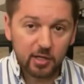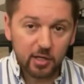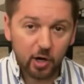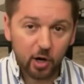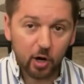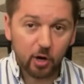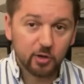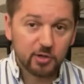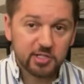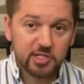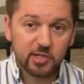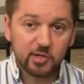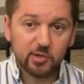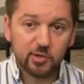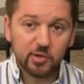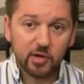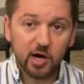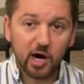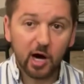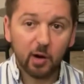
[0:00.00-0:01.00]

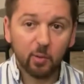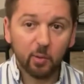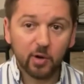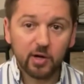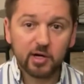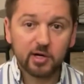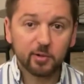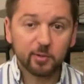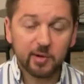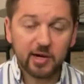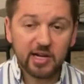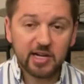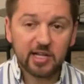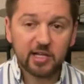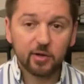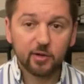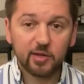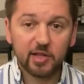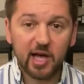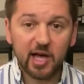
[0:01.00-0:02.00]
Also, I wanted a
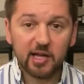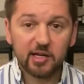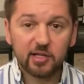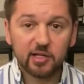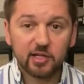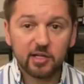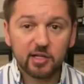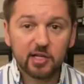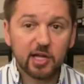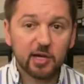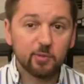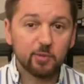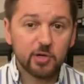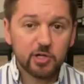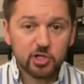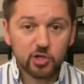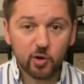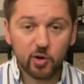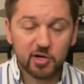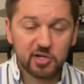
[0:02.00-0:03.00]
radio that can
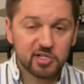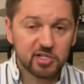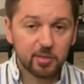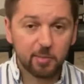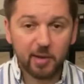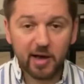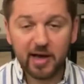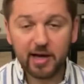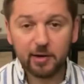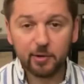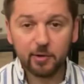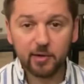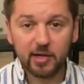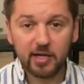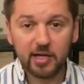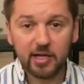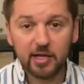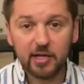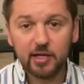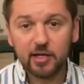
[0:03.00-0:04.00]
recharge the
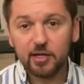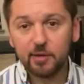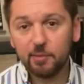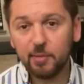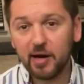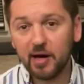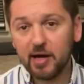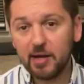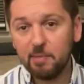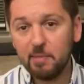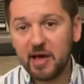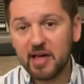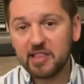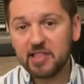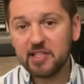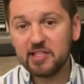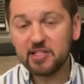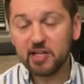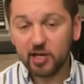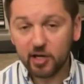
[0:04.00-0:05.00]
battery by
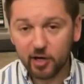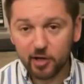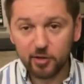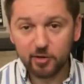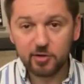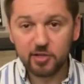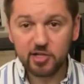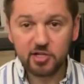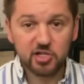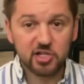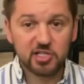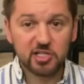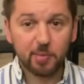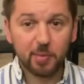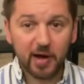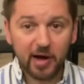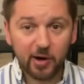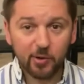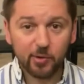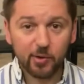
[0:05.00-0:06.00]
methods other than just a
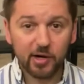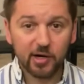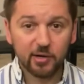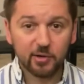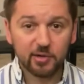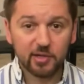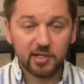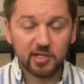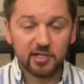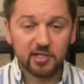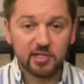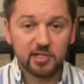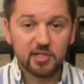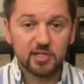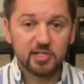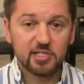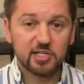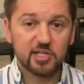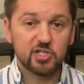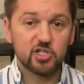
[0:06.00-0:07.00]
power outlet,
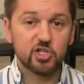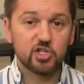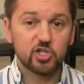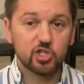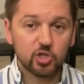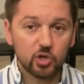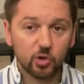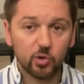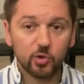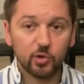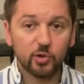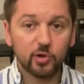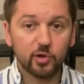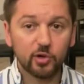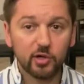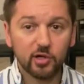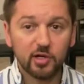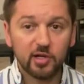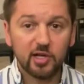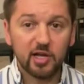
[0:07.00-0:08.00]
such as solar
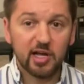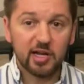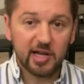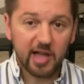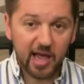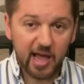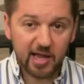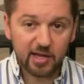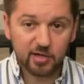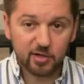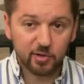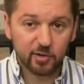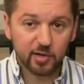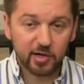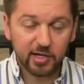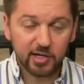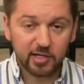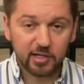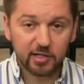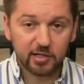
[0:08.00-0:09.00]
and hand
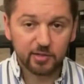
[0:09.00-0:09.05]
crank.